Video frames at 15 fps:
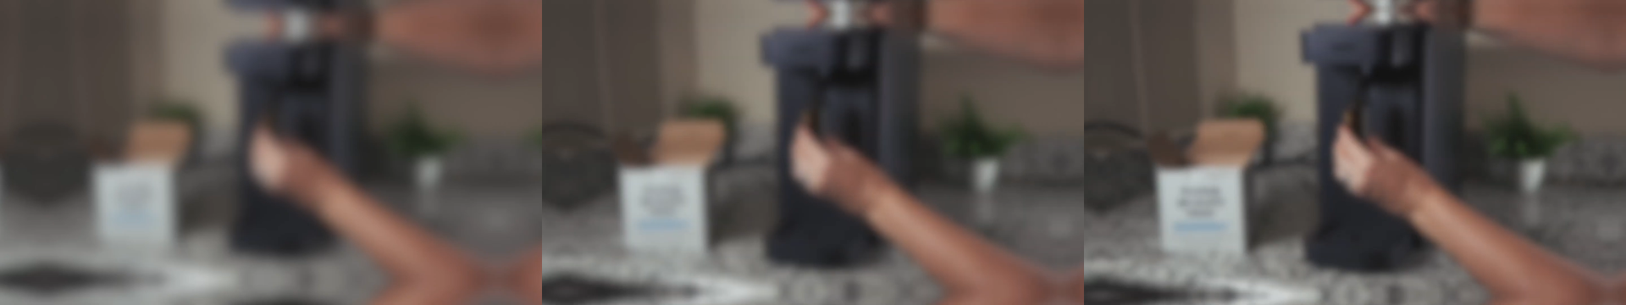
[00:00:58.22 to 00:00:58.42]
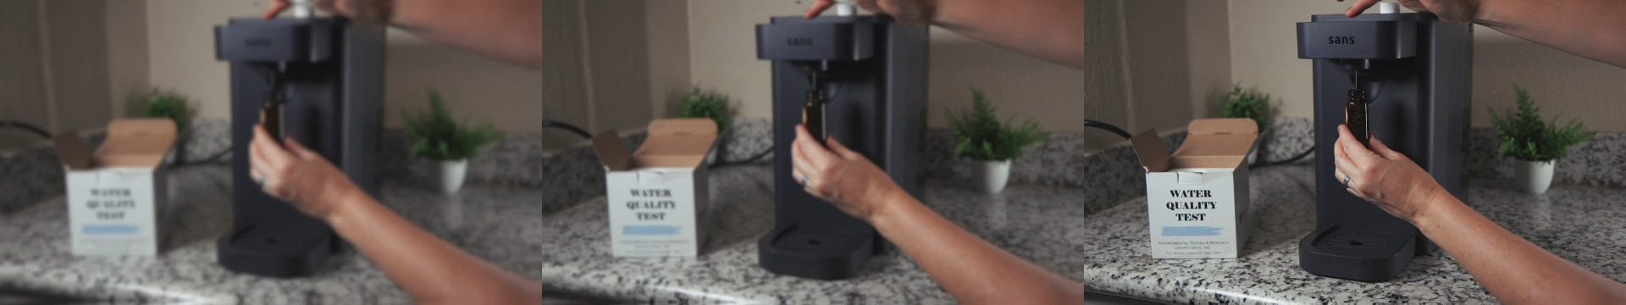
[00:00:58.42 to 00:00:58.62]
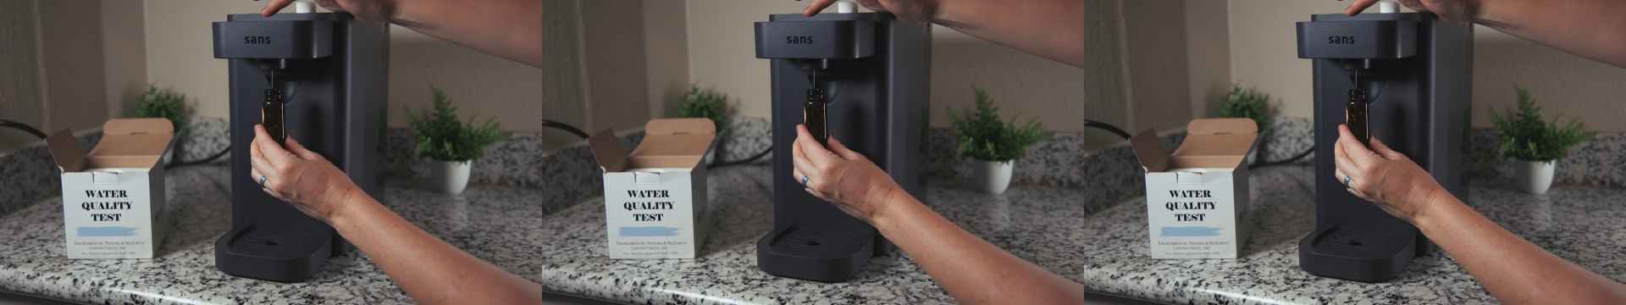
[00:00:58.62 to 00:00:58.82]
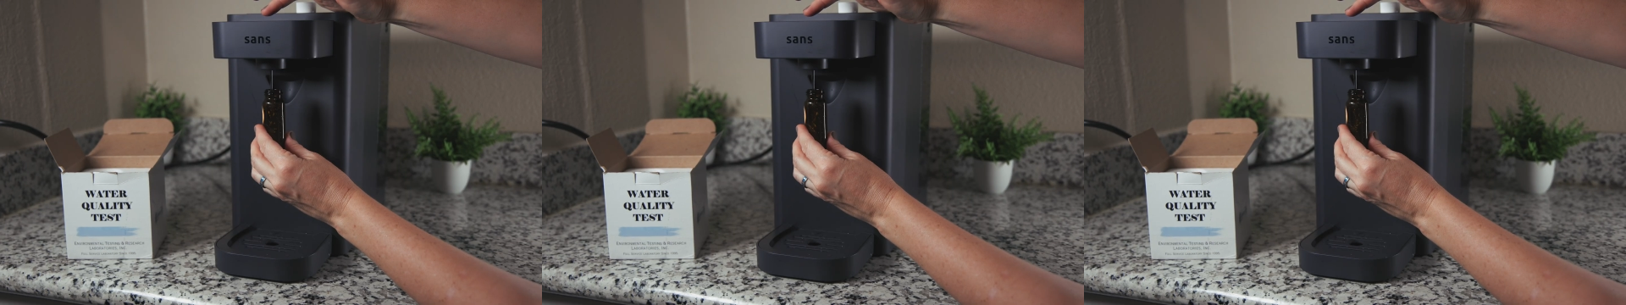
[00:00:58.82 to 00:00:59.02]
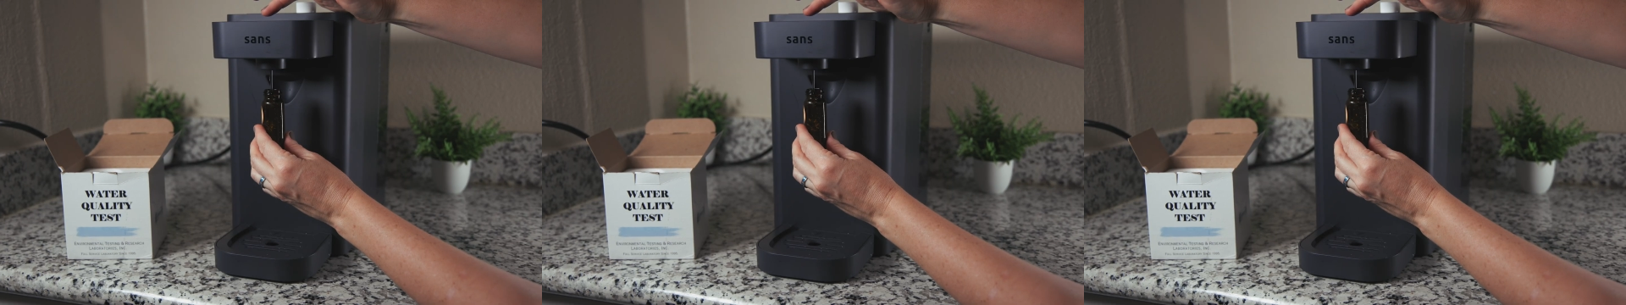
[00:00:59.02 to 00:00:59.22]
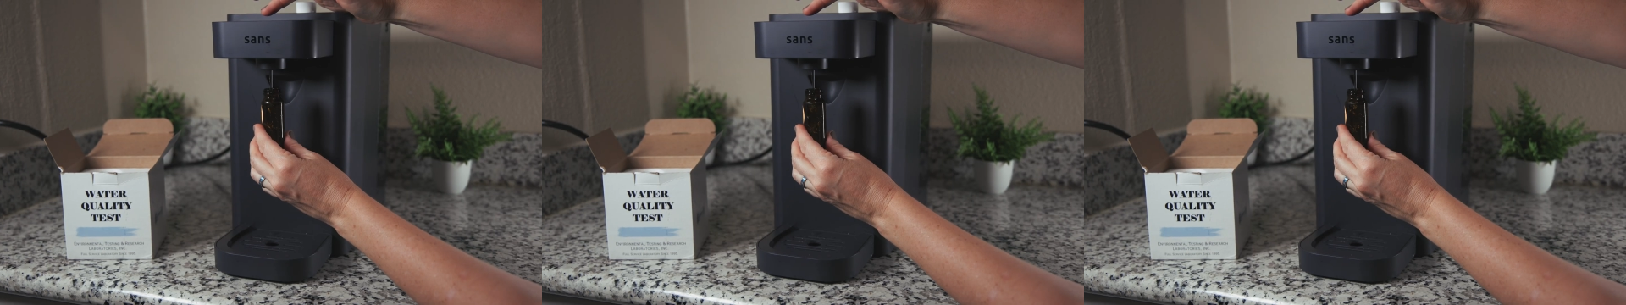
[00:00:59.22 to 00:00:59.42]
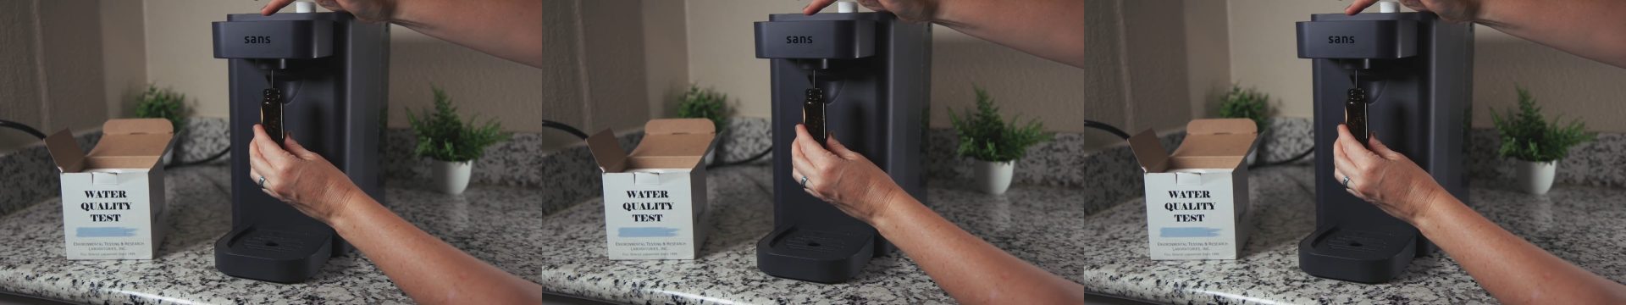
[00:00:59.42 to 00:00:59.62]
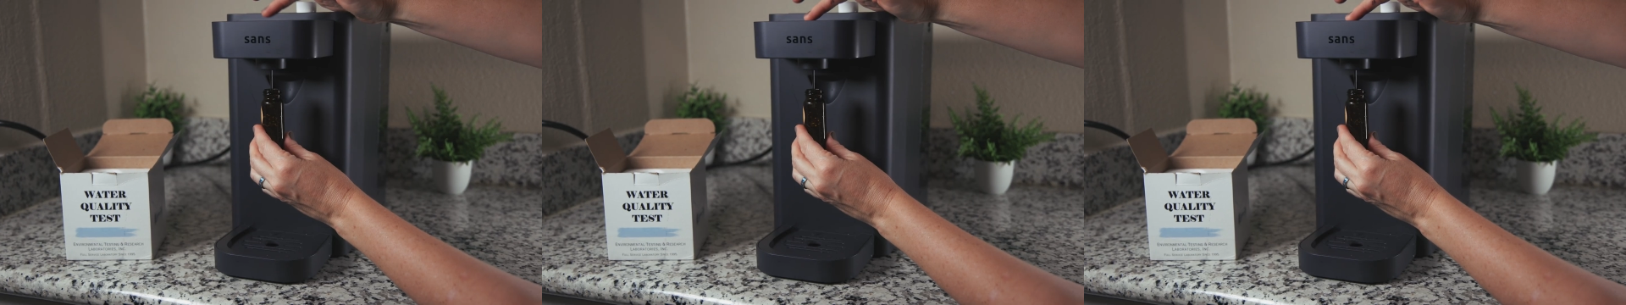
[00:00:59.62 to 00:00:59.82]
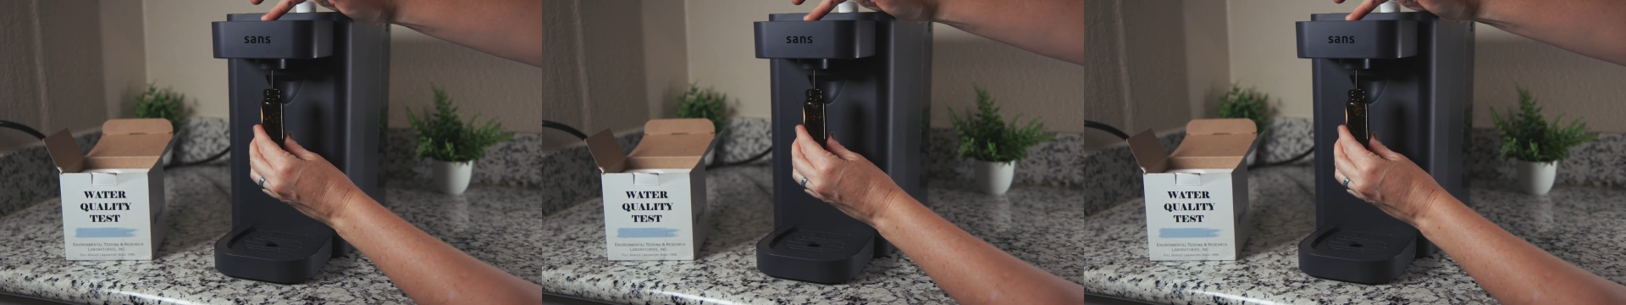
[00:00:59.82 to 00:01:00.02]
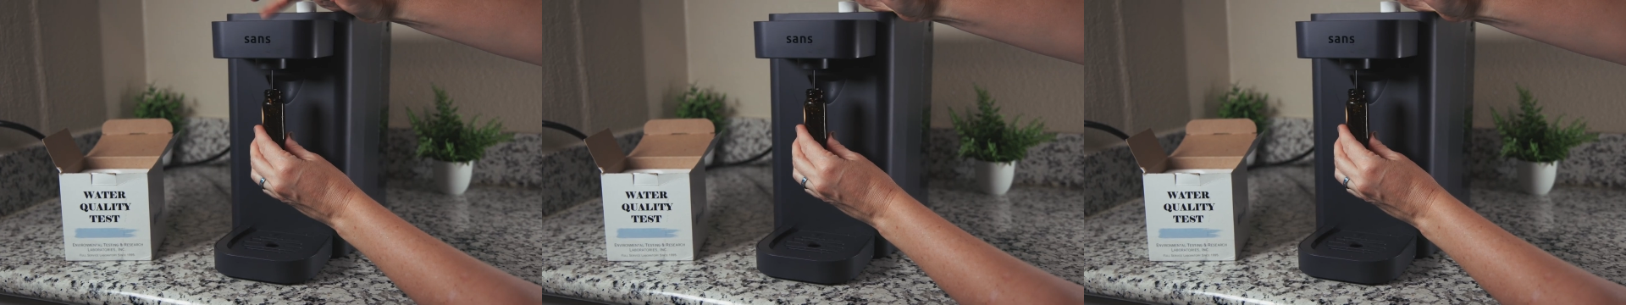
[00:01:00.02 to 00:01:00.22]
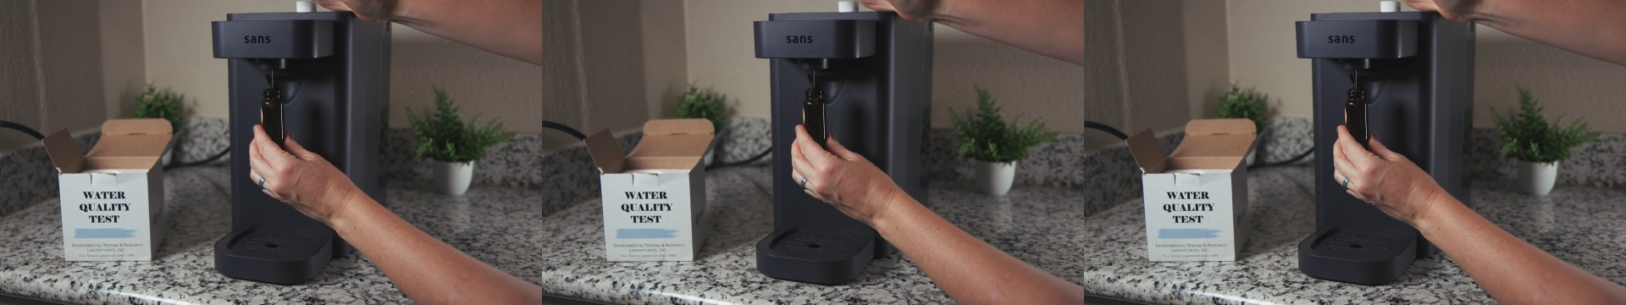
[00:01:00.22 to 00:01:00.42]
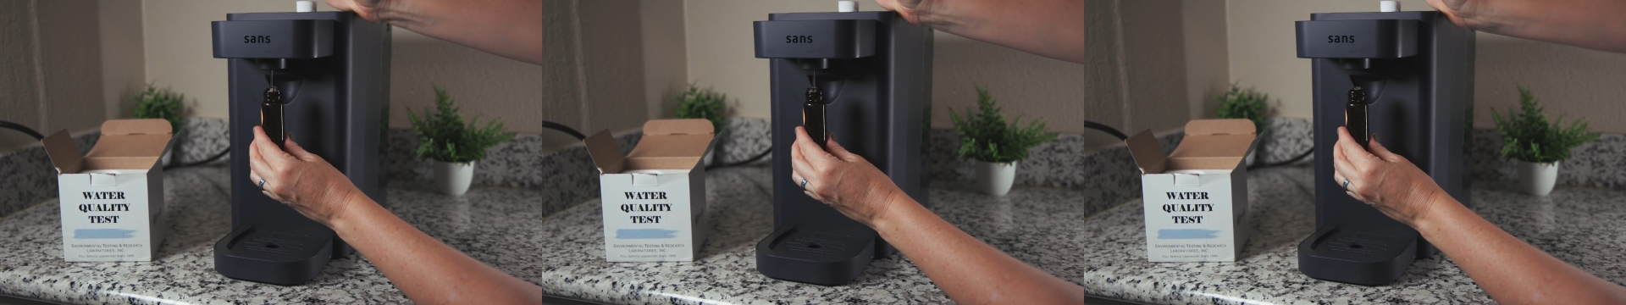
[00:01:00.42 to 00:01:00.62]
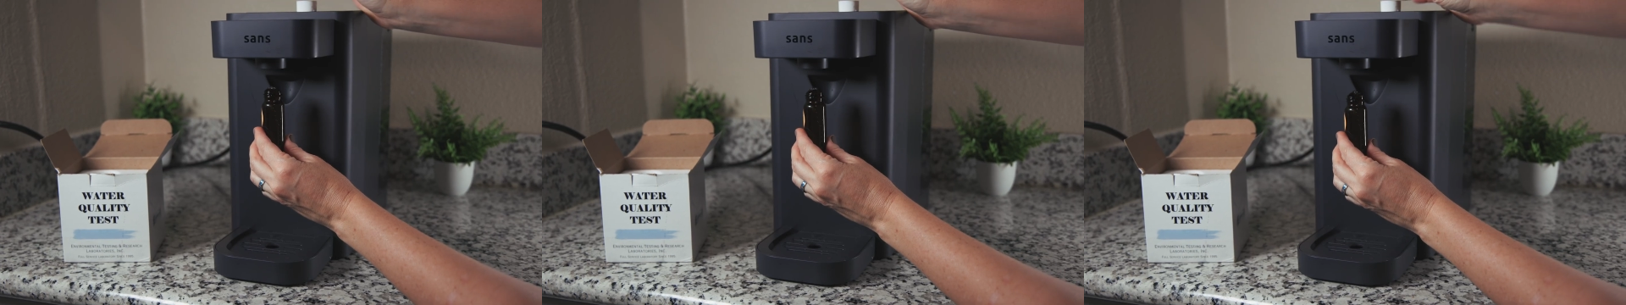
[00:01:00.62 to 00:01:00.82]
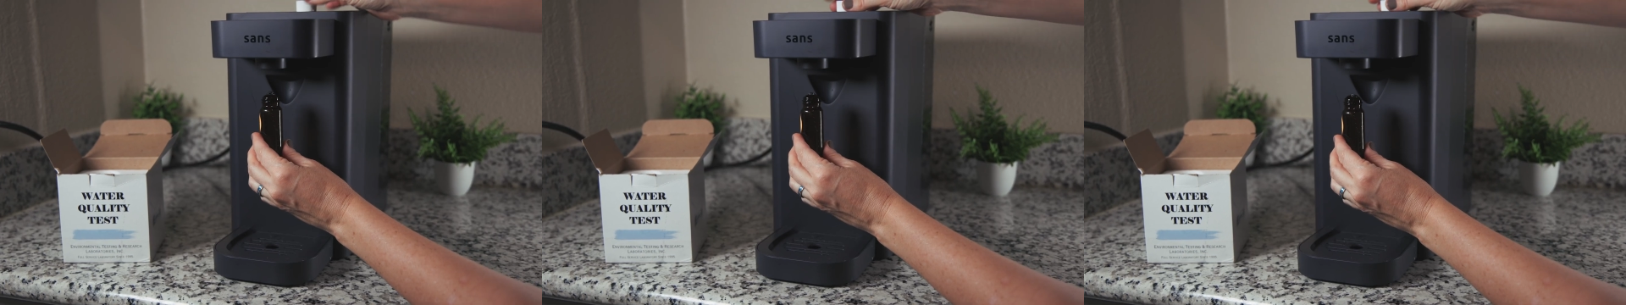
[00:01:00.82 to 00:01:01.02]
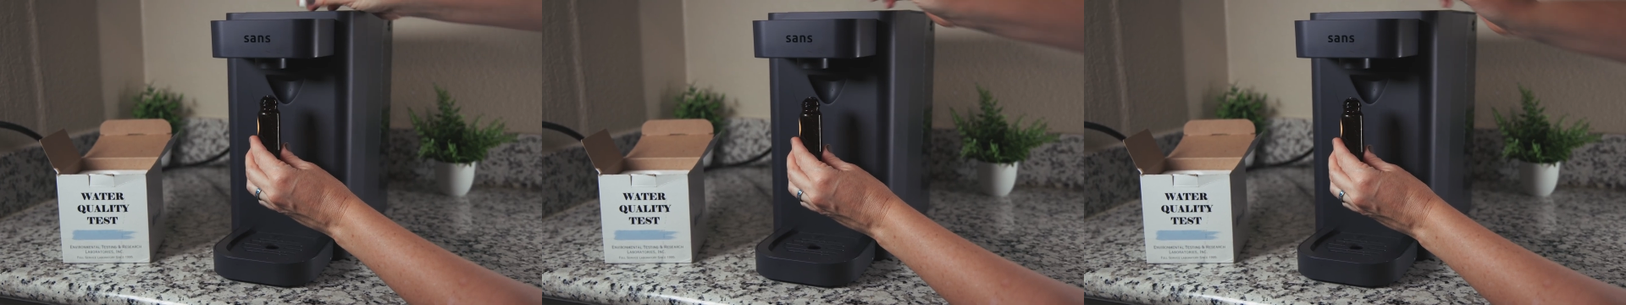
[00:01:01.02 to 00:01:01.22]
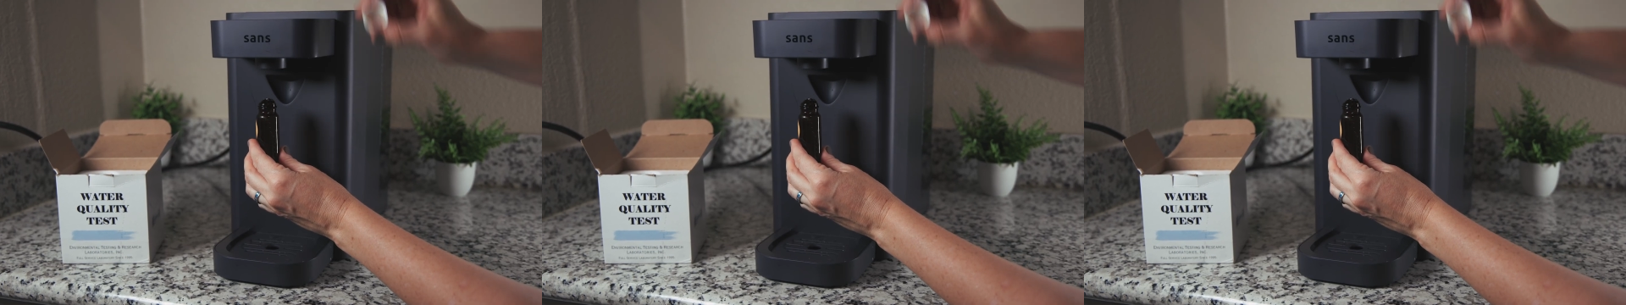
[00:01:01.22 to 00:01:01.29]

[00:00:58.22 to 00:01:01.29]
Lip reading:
[unreadable: no face in view]